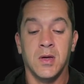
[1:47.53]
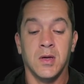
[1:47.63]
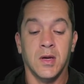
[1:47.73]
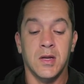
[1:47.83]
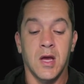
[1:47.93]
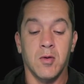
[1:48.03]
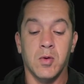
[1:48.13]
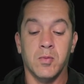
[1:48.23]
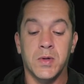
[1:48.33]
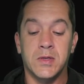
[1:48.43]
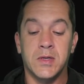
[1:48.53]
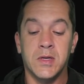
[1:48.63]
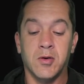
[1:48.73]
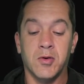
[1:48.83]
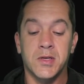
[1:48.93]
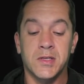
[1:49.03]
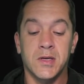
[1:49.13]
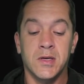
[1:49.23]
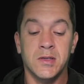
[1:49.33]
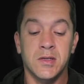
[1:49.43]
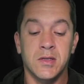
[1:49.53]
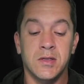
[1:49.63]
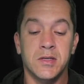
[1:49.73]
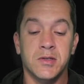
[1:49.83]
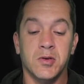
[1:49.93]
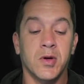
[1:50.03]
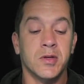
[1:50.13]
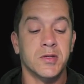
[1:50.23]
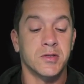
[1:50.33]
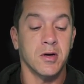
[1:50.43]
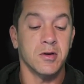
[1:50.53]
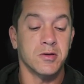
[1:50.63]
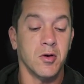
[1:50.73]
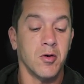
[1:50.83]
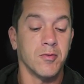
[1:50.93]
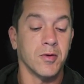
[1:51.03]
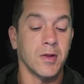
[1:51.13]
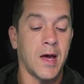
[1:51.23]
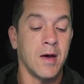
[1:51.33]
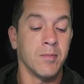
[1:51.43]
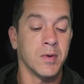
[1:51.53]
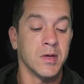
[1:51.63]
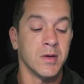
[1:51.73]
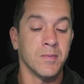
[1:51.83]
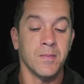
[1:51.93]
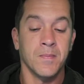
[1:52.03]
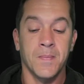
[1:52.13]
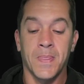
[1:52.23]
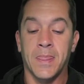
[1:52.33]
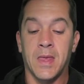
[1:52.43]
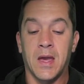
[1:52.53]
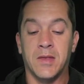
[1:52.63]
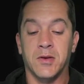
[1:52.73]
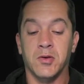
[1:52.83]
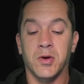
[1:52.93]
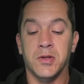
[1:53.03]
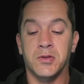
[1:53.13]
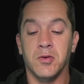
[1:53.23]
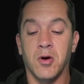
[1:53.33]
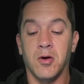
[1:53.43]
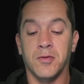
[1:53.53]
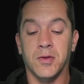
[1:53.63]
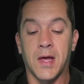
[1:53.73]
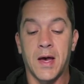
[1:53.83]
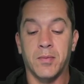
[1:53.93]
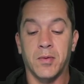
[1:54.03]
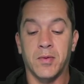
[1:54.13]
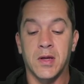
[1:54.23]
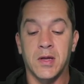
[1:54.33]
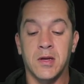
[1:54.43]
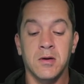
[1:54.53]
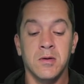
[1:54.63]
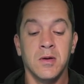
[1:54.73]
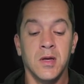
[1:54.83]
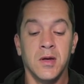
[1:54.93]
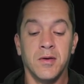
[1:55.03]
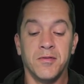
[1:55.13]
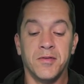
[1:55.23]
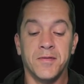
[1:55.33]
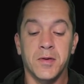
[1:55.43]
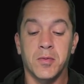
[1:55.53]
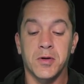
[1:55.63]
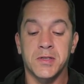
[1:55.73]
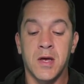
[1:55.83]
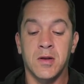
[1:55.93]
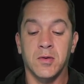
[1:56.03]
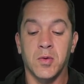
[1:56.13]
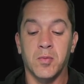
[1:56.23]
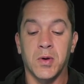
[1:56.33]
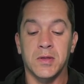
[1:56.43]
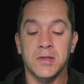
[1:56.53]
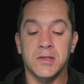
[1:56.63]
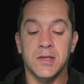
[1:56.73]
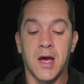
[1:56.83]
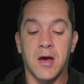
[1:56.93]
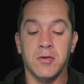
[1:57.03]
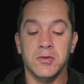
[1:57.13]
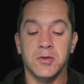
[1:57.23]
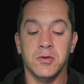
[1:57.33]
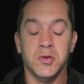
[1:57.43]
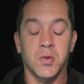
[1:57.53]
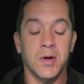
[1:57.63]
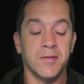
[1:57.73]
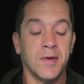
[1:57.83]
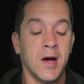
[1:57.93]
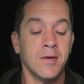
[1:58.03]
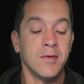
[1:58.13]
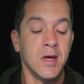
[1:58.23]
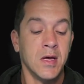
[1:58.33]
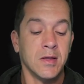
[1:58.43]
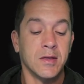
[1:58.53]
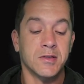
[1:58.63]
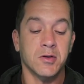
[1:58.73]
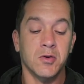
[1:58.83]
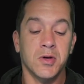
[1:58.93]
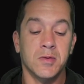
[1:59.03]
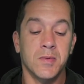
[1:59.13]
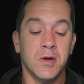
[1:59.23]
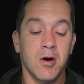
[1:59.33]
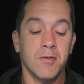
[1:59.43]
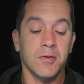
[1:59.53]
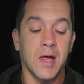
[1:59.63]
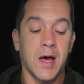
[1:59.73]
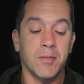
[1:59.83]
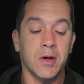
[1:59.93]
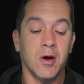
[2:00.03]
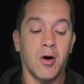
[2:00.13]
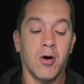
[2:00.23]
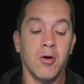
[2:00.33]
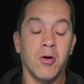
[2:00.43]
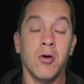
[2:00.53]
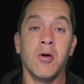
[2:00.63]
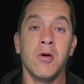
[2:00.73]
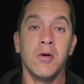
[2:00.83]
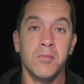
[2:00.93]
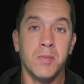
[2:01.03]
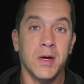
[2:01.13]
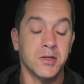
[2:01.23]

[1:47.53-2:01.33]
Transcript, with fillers: Okay, now when we decrease this, these are going to start to overlap and they're going to overlap right here 50%. We bring this down to 25. These are going to be overlapping all but